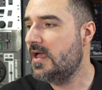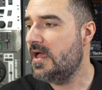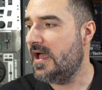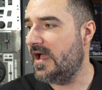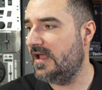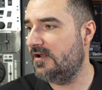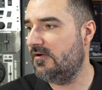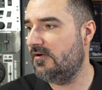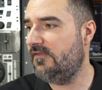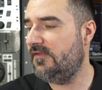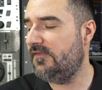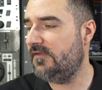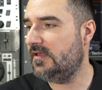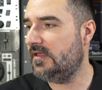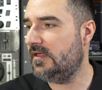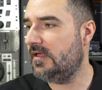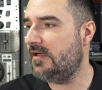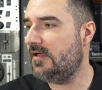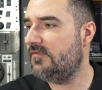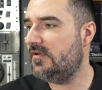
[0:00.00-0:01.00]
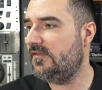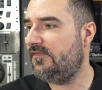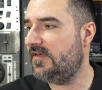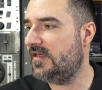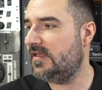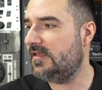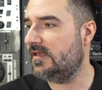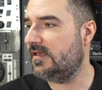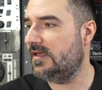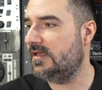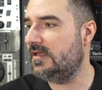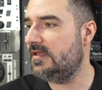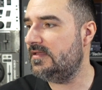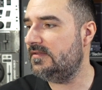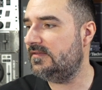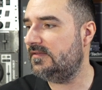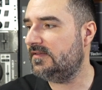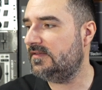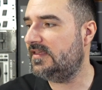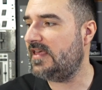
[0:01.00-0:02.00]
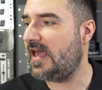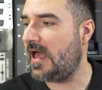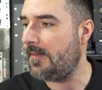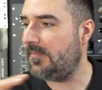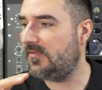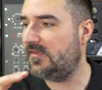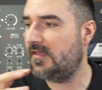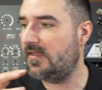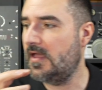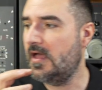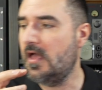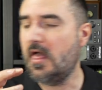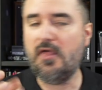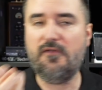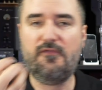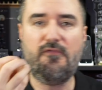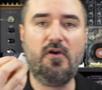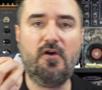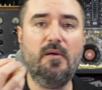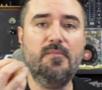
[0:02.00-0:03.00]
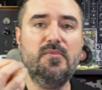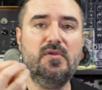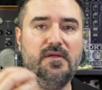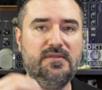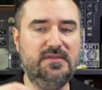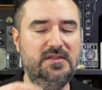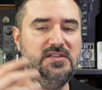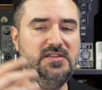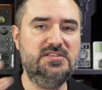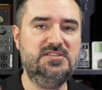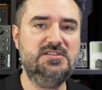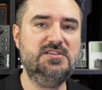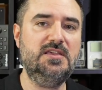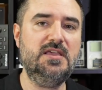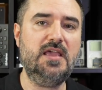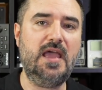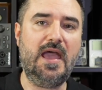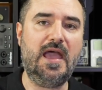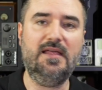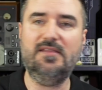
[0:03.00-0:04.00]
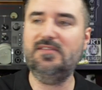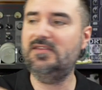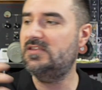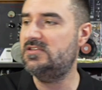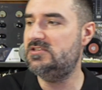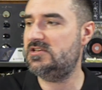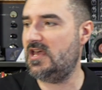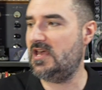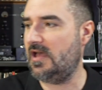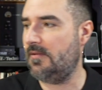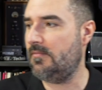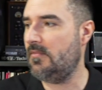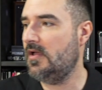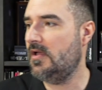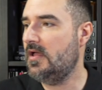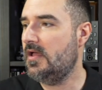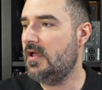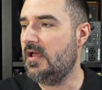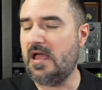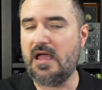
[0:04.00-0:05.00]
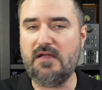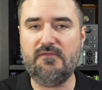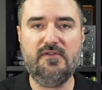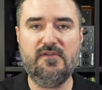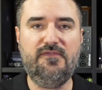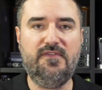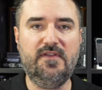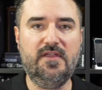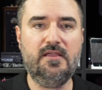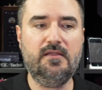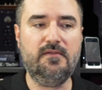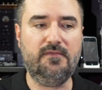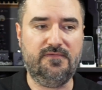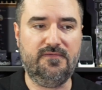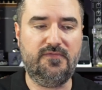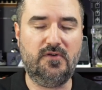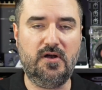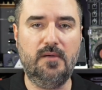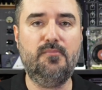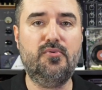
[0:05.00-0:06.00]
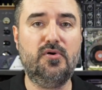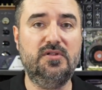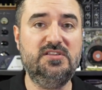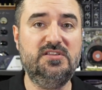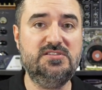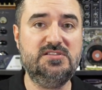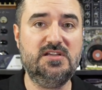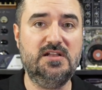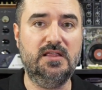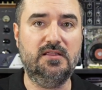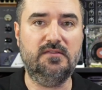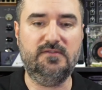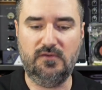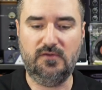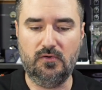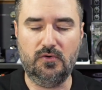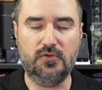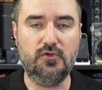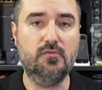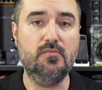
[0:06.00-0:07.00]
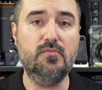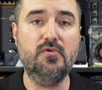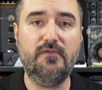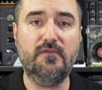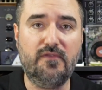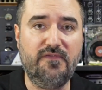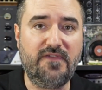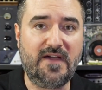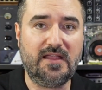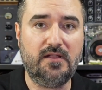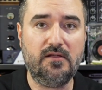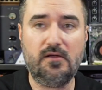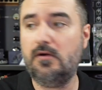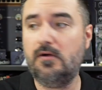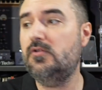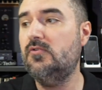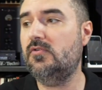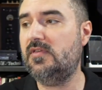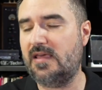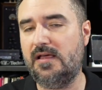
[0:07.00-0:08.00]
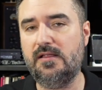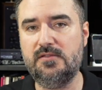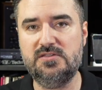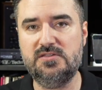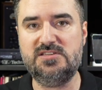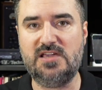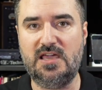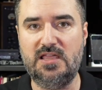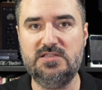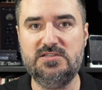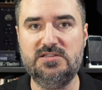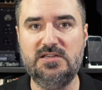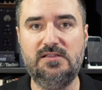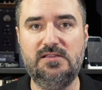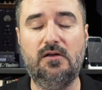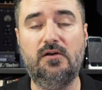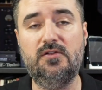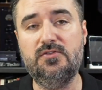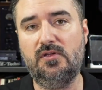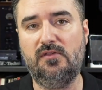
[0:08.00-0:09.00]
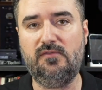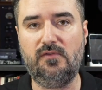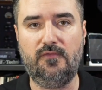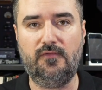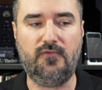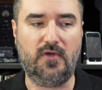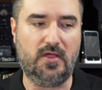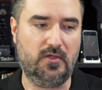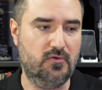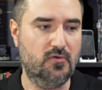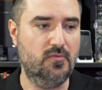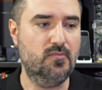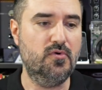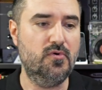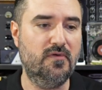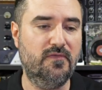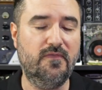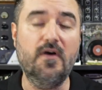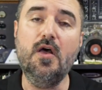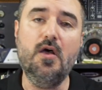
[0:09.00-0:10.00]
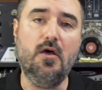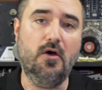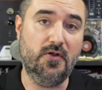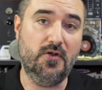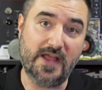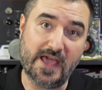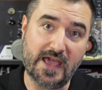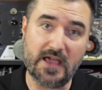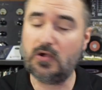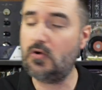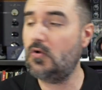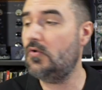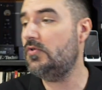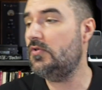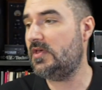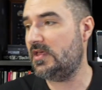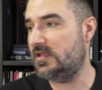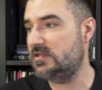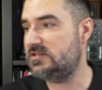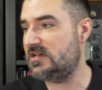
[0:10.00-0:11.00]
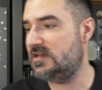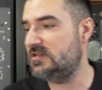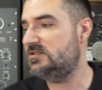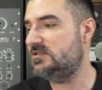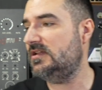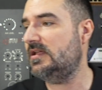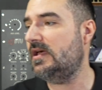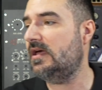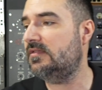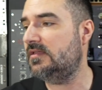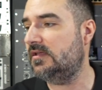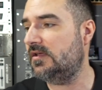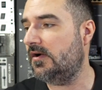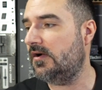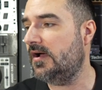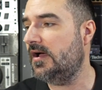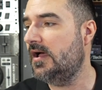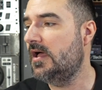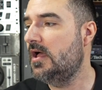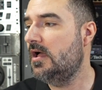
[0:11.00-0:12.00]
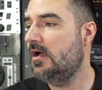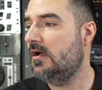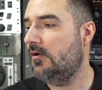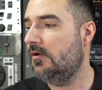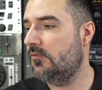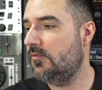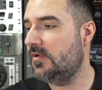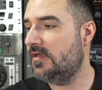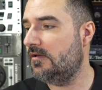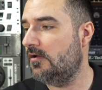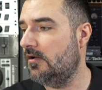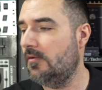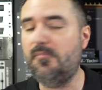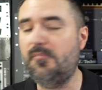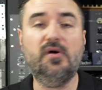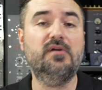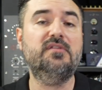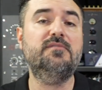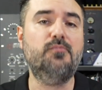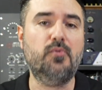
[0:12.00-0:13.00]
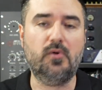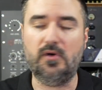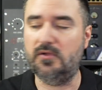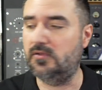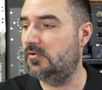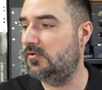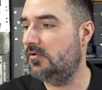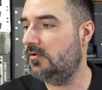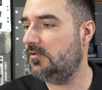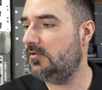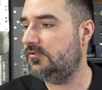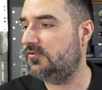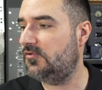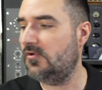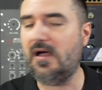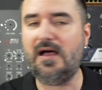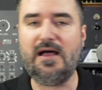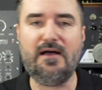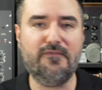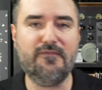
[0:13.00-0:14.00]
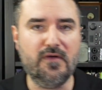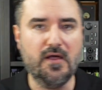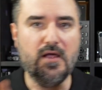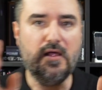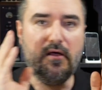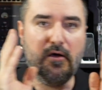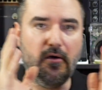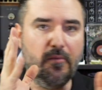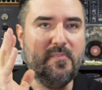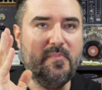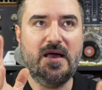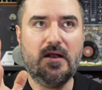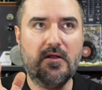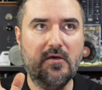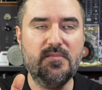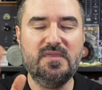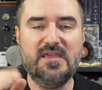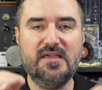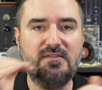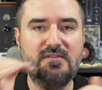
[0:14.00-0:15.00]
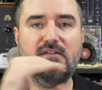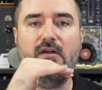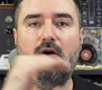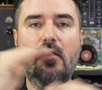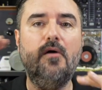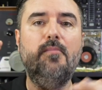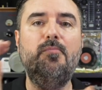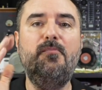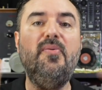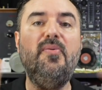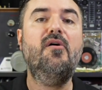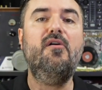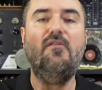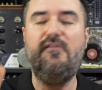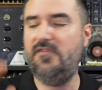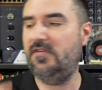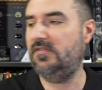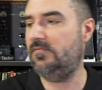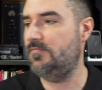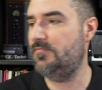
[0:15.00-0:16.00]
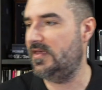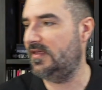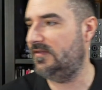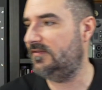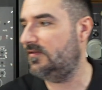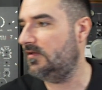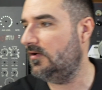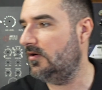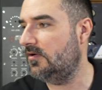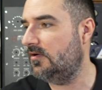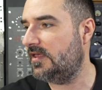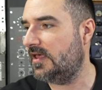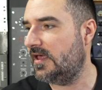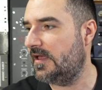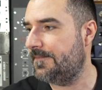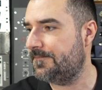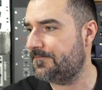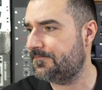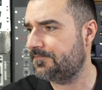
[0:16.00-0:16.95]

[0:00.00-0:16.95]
and everything is capped from your CDG and DGM, everything from Prodigy Link. So you move a fader, you can change it on your software. You move an echo, you can change it, etc. We post-prod, to have a better mix, a perfect mix. Okay.